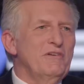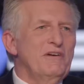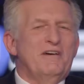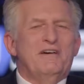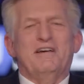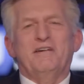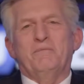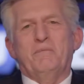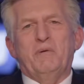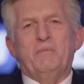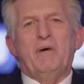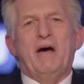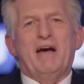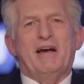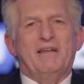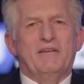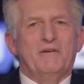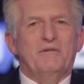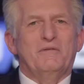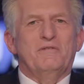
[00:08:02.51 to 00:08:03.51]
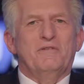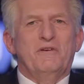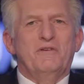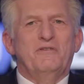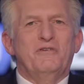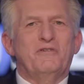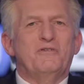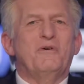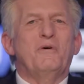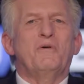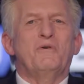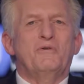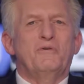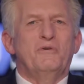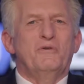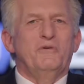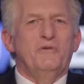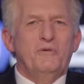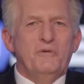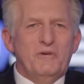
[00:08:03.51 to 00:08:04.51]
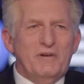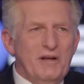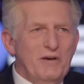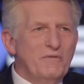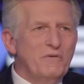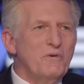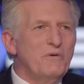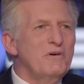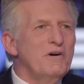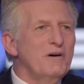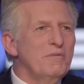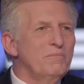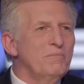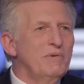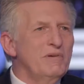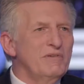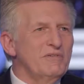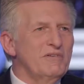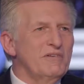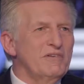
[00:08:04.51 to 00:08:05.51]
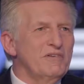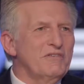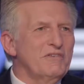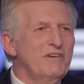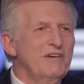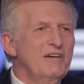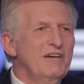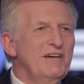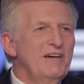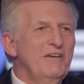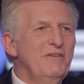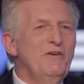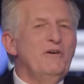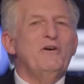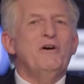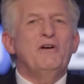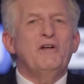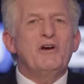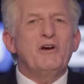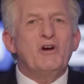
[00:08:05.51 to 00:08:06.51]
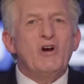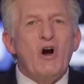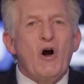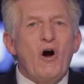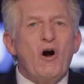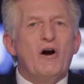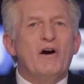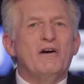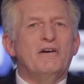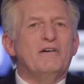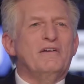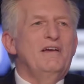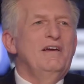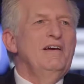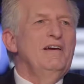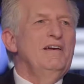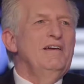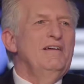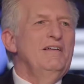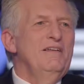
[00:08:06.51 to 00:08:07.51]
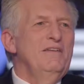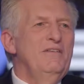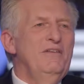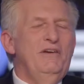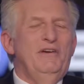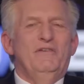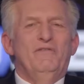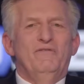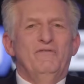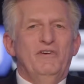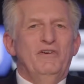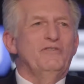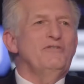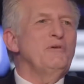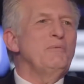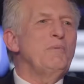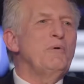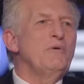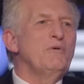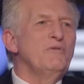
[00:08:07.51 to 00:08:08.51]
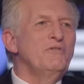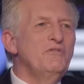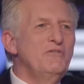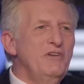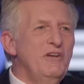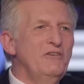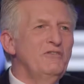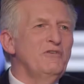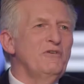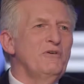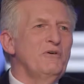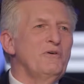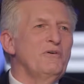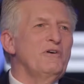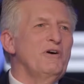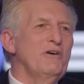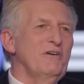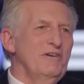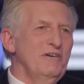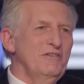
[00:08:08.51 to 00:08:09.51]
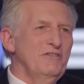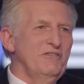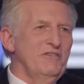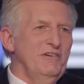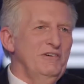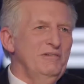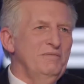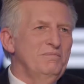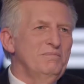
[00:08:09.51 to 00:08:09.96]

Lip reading: Not going to be back, they're just going to a new level of business. They're going to guard the invisible digital currency.